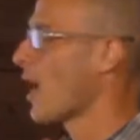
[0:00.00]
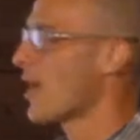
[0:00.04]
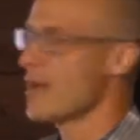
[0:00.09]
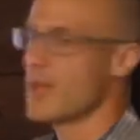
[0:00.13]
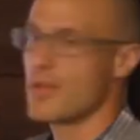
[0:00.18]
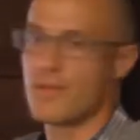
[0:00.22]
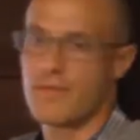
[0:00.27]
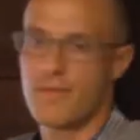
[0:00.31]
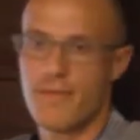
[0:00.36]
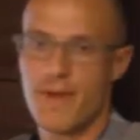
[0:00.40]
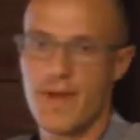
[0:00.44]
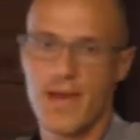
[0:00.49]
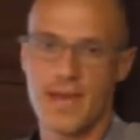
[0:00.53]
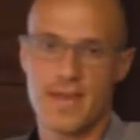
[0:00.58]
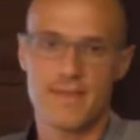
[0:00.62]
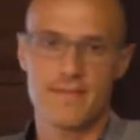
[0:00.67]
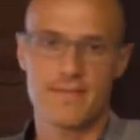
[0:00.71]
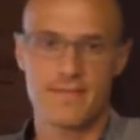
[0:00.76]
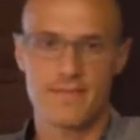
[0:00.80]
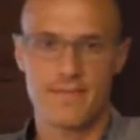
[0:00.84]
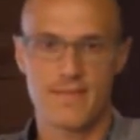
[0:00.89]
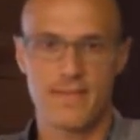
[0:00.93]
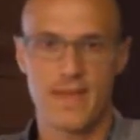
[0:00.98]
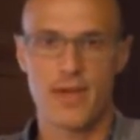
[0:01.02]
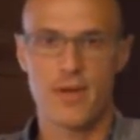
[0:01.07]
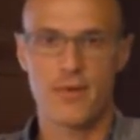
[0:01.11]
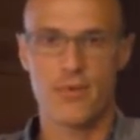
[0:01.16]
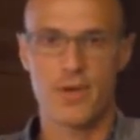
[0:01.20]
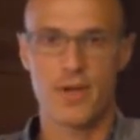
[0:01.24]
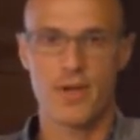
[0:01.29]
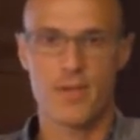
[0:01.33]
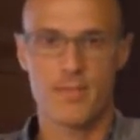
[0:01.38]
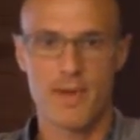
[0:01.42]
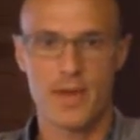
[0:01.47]
do you find that
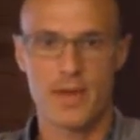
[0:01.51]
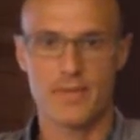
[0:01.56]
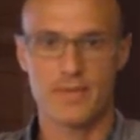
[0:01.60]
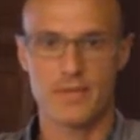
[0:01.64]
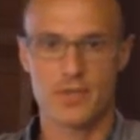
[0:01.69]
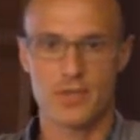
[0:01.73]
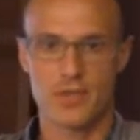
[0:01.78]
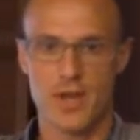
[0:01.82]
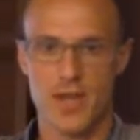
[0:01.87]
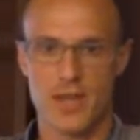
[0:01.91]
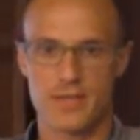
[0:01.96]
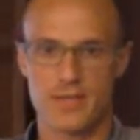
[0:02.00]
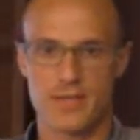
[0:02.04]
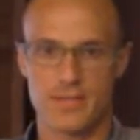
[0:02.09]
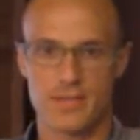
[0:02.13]
right amount of stress?